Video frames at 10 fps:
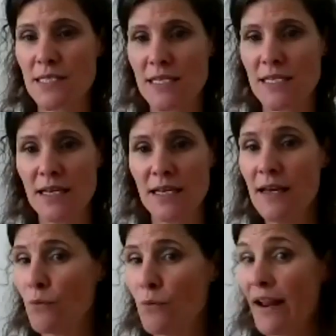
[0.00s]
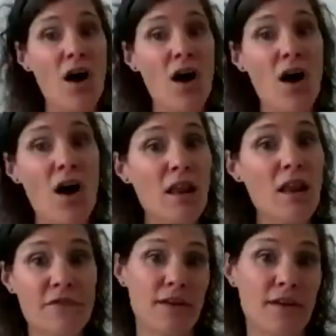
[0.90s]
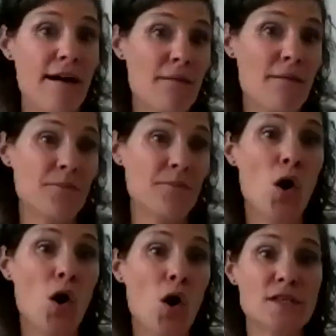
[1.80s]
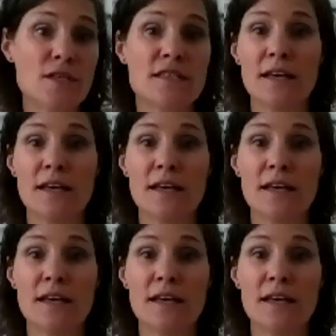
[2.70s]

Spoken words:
It's whenever all of the host's